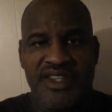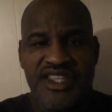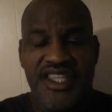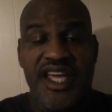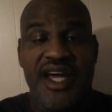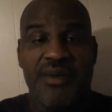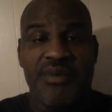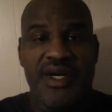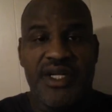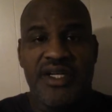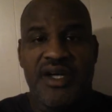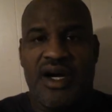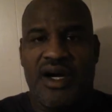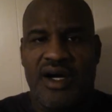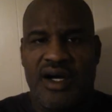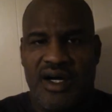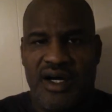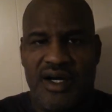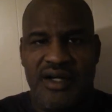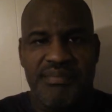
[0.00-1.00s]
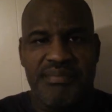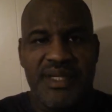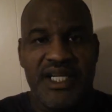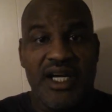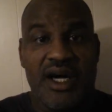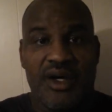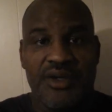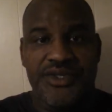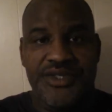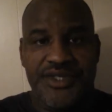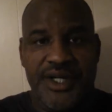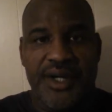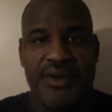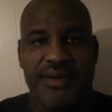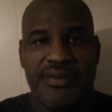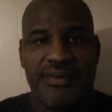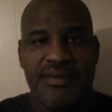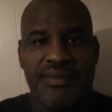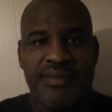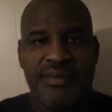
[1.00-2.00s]
there will your heart be
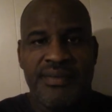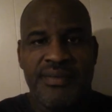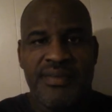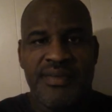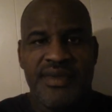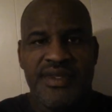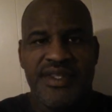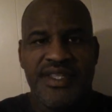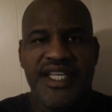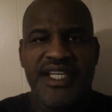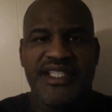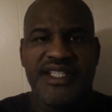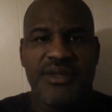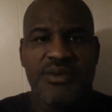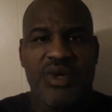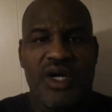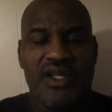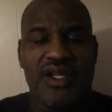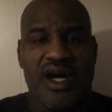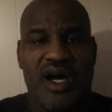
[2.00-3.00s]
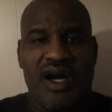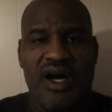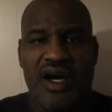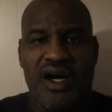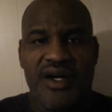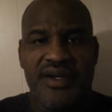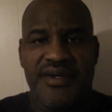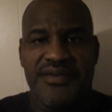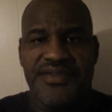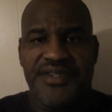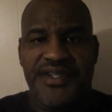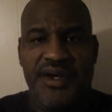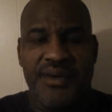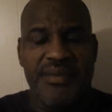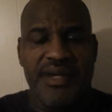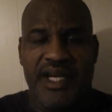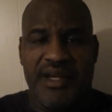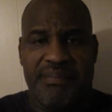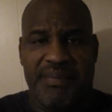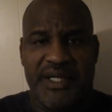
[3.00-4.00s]
also. This is where the heart of so
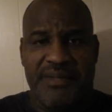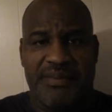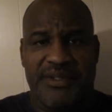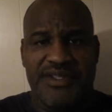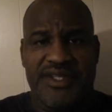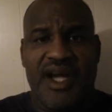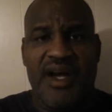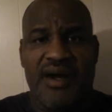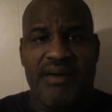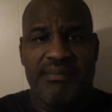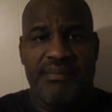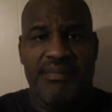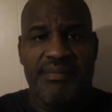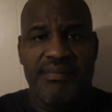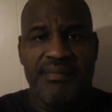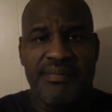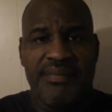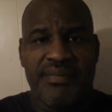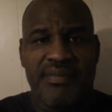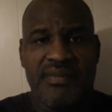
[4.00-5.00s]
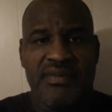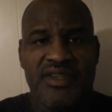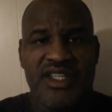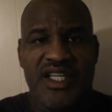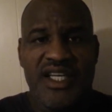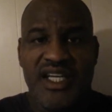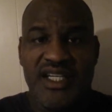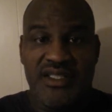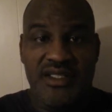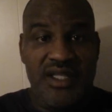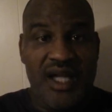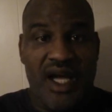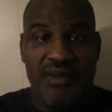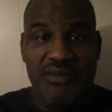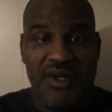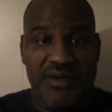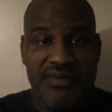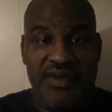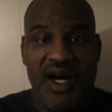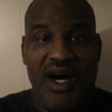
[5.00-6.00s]
many people's are. It's not
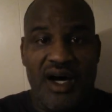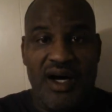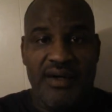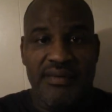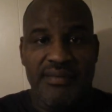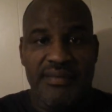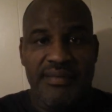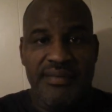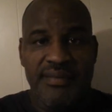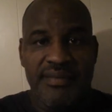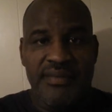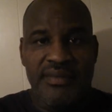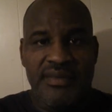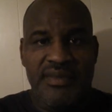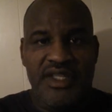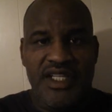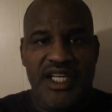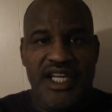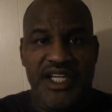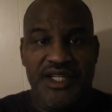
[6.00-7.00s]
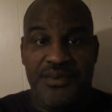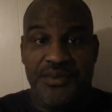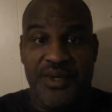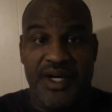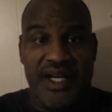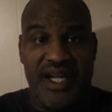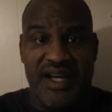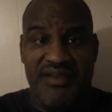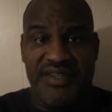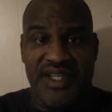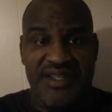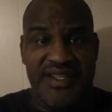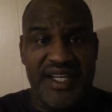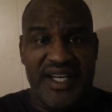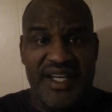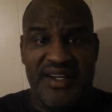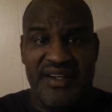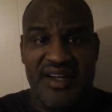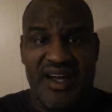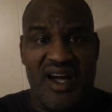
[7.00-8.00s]
with God. It's whatever
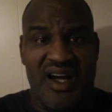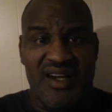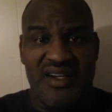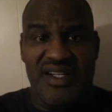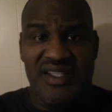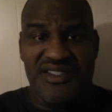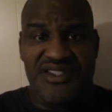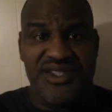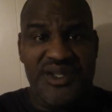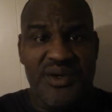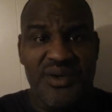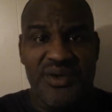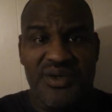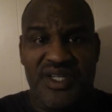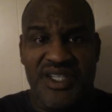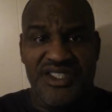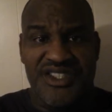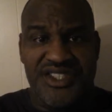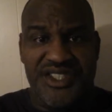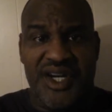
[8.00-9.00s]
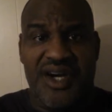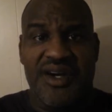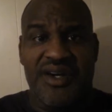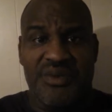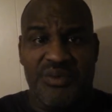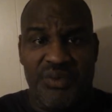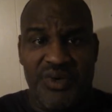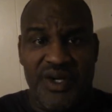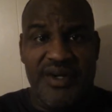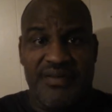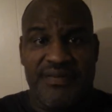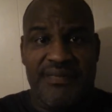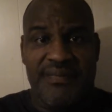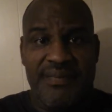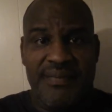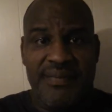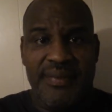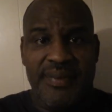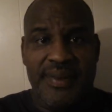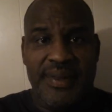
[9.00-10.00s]
they are so concerned with
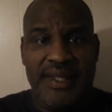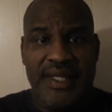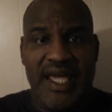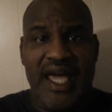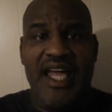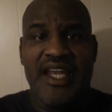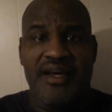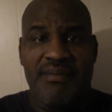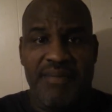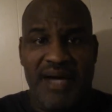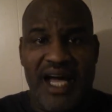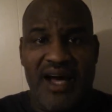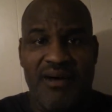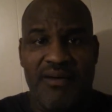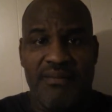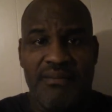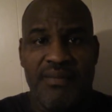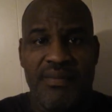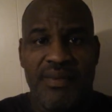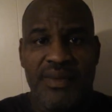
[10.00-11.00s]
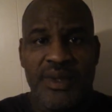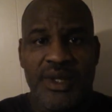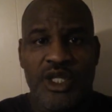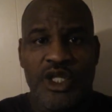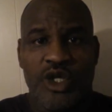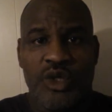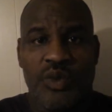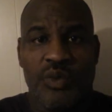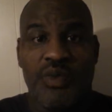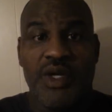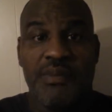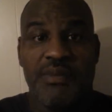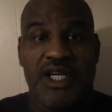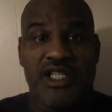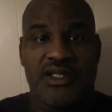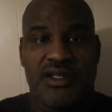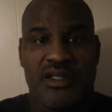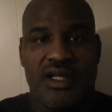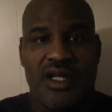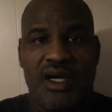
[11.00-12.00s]
and about. We
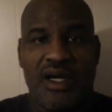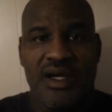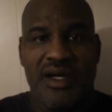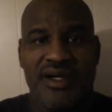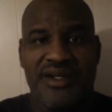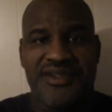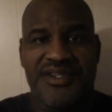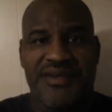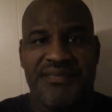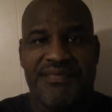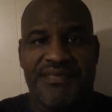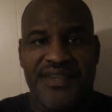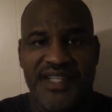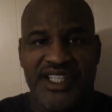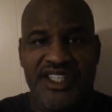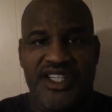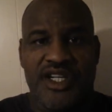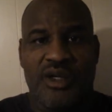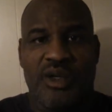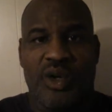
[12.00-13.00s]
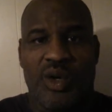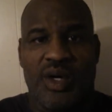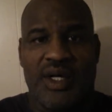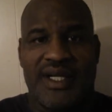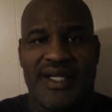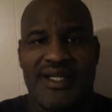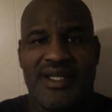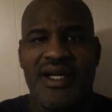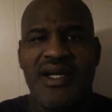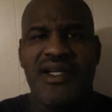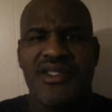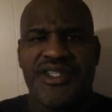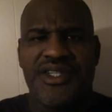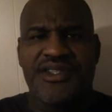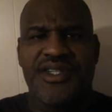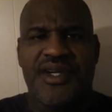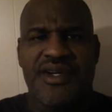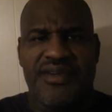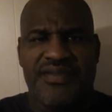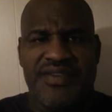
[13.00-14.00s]
must learn to fear the Lord and learn to
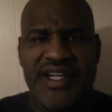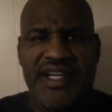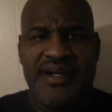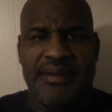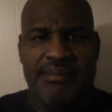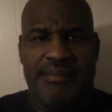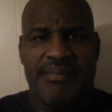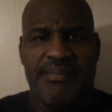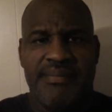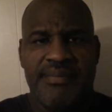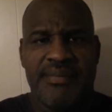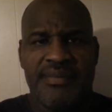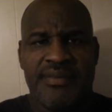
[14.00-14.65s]
serve Him.